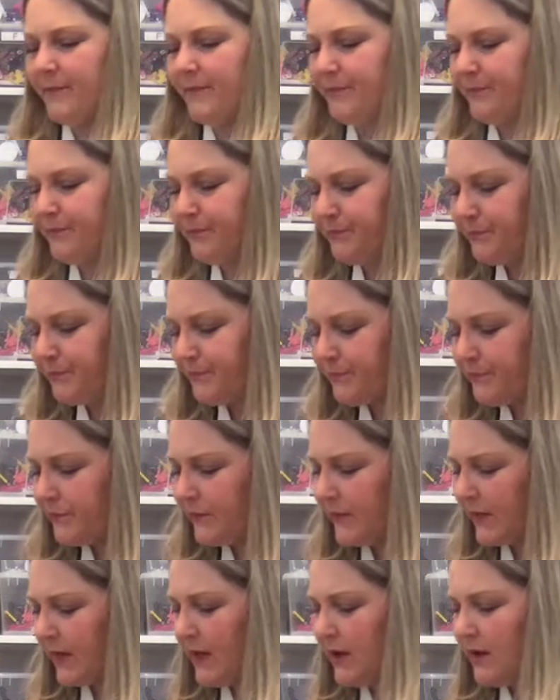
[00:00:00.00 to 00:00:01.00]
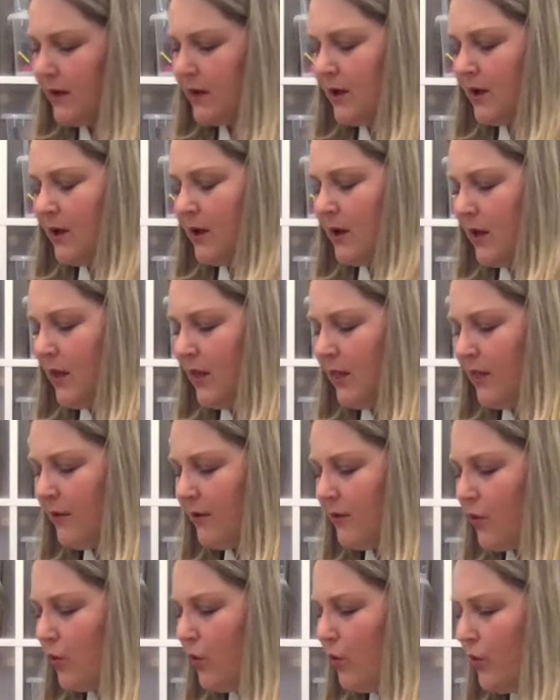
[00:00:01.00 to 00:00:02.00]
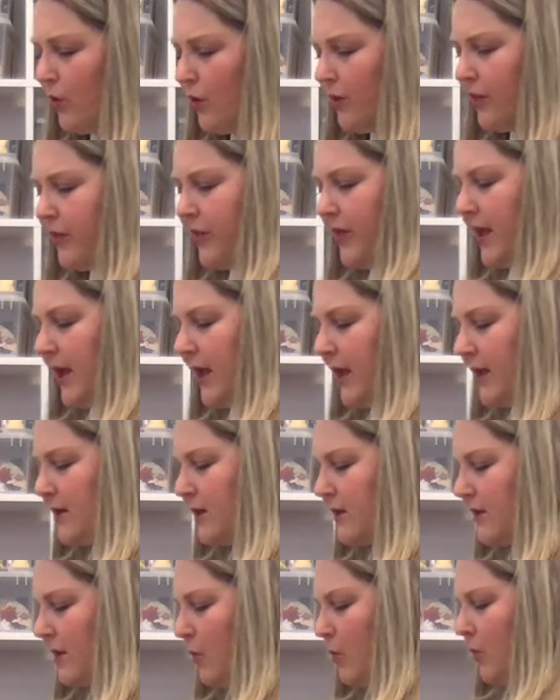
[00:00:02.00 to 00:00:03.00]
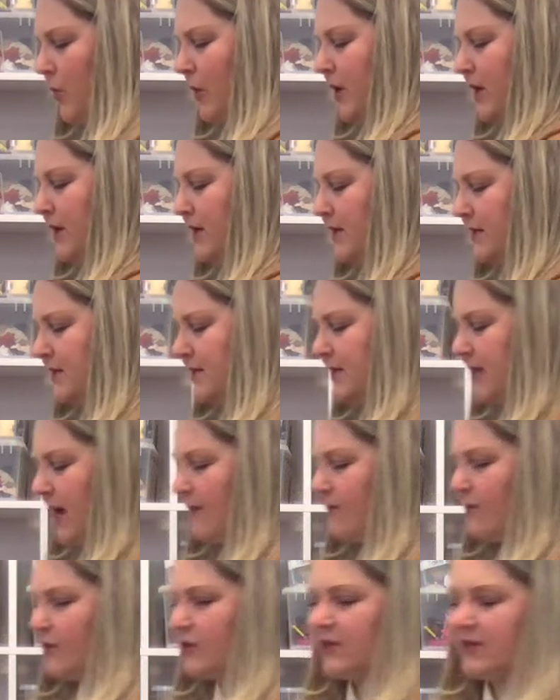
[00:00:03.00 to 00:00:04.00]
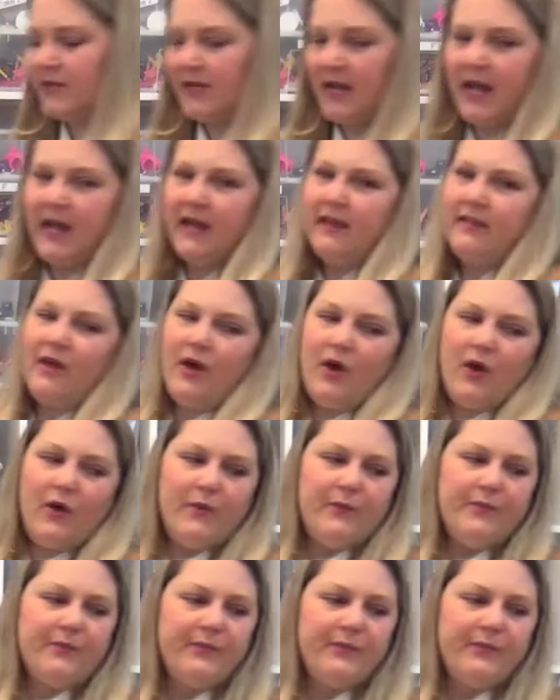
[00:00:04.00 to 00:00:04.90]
The cool thing that we're going to discover today, though,